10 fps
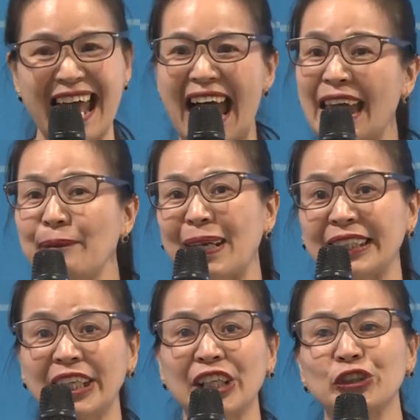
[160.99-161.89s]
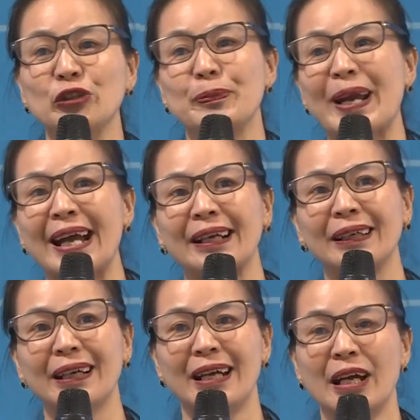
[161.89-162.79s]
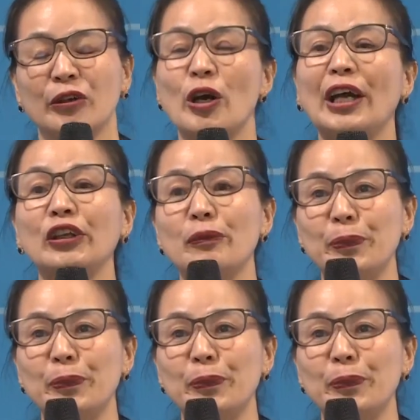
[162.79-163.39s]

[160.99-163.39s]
I'm not here to brag kung ano